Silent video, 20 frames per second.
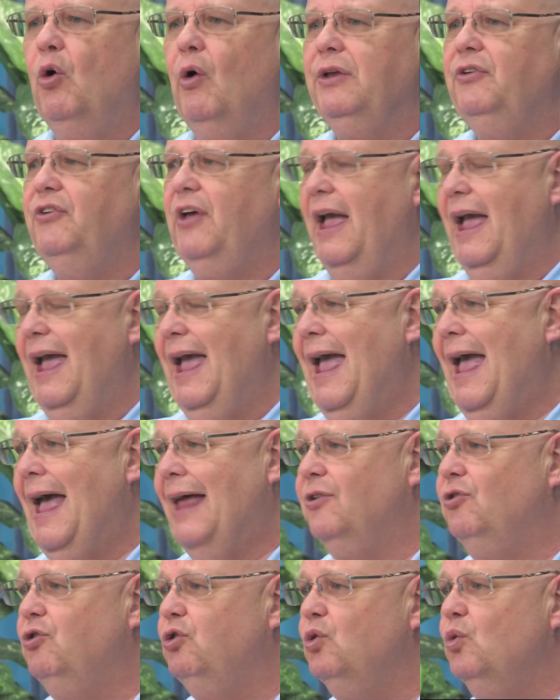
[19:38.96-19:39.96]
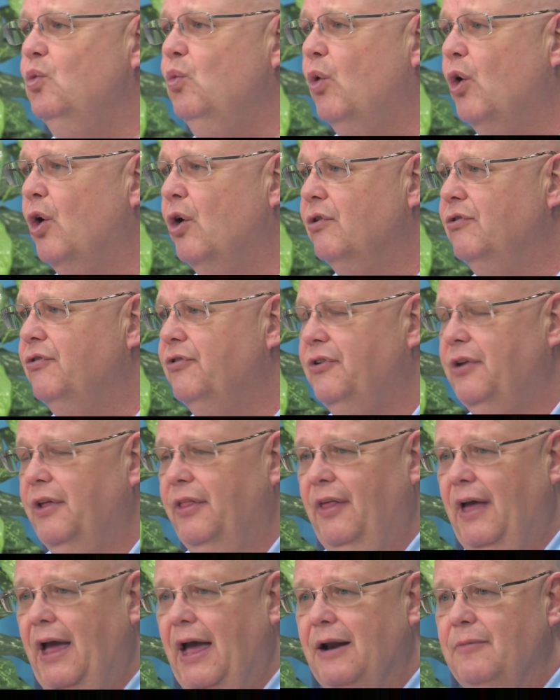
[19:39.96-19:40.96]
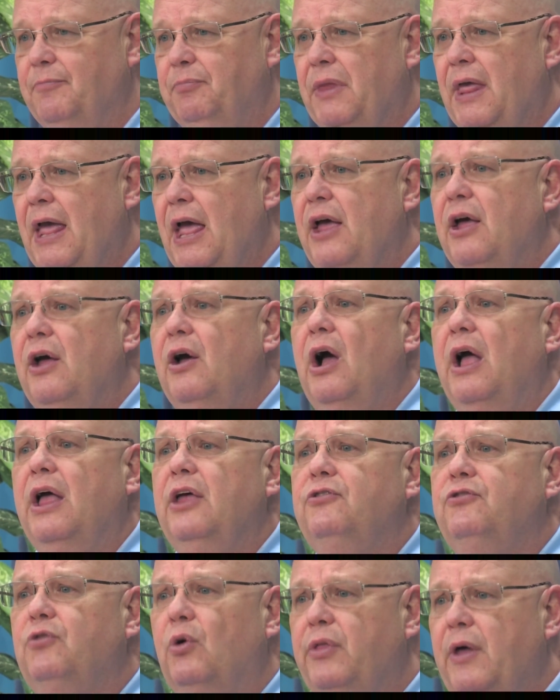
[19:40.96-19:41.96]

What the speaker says: going to add two words to that so